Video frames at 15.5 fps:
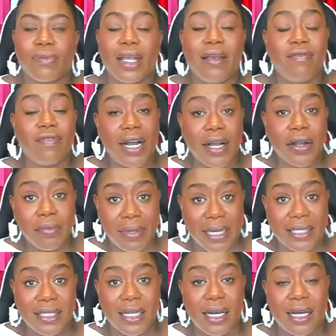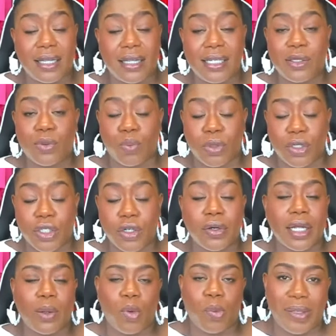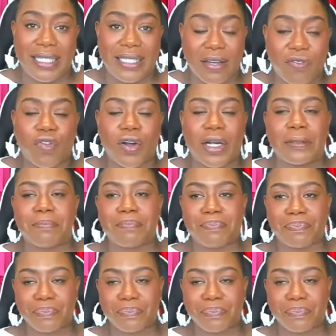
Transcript: environment, this certainly will be different.